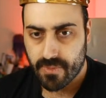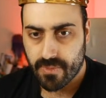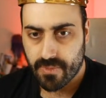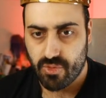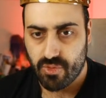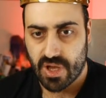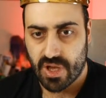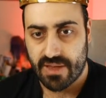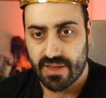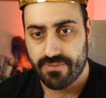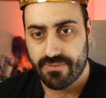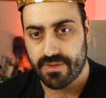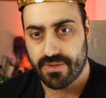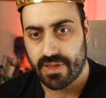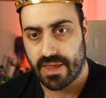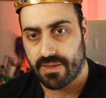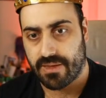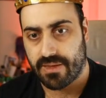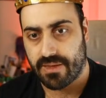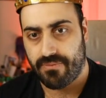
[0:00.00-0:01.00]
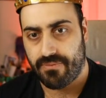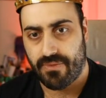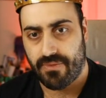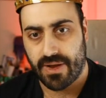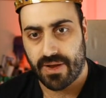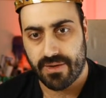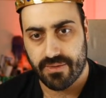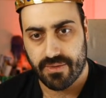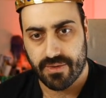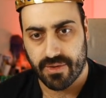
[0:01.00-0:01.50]
you have like
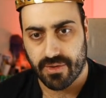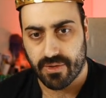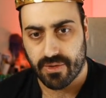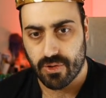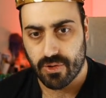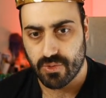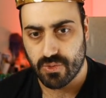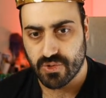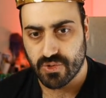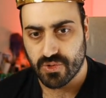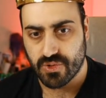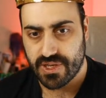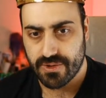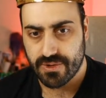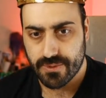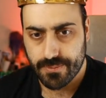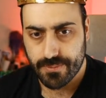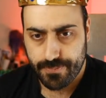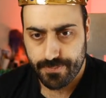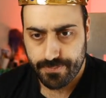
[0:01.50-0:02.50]
fire and coals here,